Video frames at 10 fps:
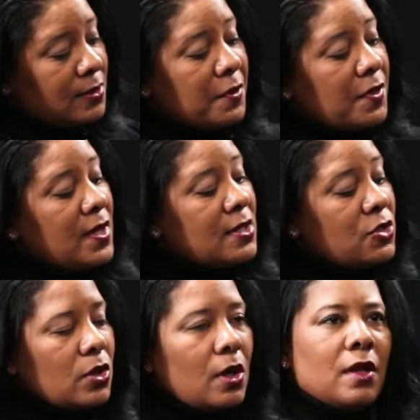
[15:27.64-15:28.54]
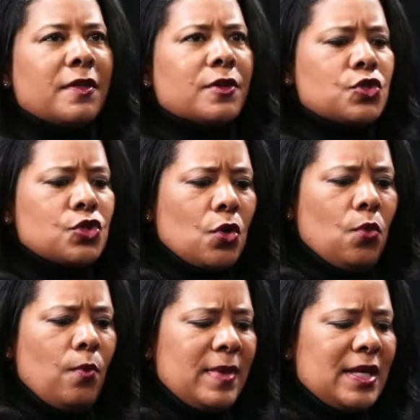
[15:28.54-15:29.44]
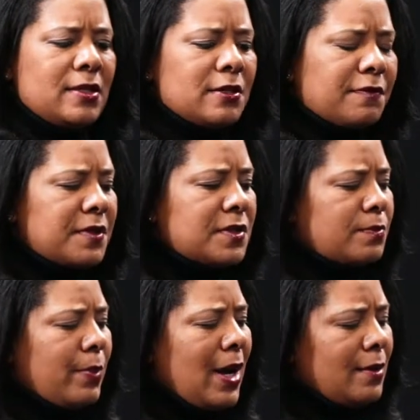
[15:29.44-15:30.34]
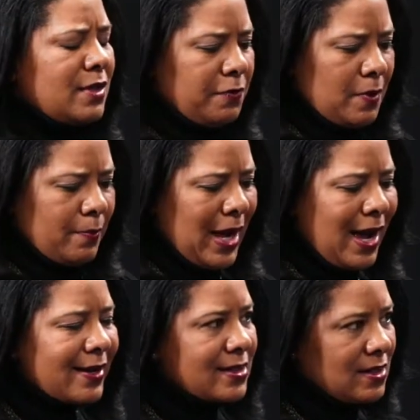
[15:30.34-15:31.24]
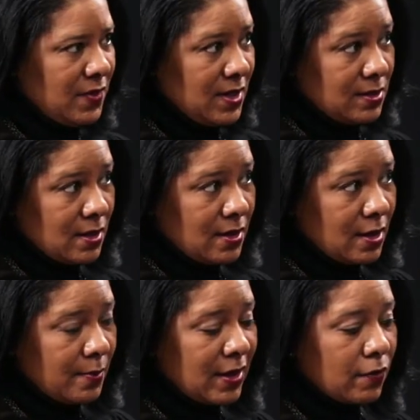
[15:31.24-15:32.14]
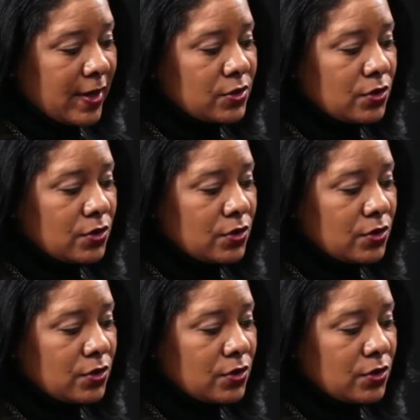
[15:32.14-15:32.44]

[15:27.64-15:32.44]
different things. You know, there's so many different pockets of things to think about, right?